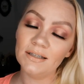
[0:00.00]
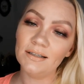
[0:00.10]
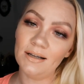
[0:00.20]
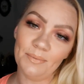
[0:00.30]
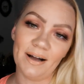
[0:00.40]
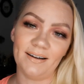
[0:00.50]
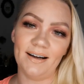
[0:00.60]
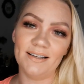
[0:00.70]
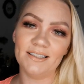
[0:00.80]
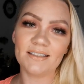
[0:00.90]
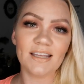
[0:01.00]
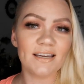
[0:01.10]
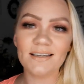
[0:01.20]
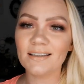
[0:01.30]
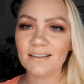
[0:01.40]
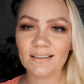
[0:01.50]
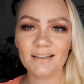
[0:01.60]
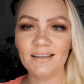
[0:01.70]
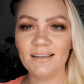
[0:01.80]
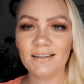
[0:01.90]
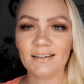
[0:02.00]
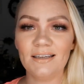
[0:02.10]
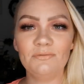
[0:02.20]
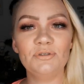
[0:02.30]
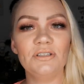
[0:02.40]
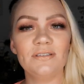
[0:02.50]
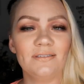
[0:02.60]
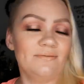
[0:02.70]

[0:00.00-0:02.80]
come on guys, like, it was just,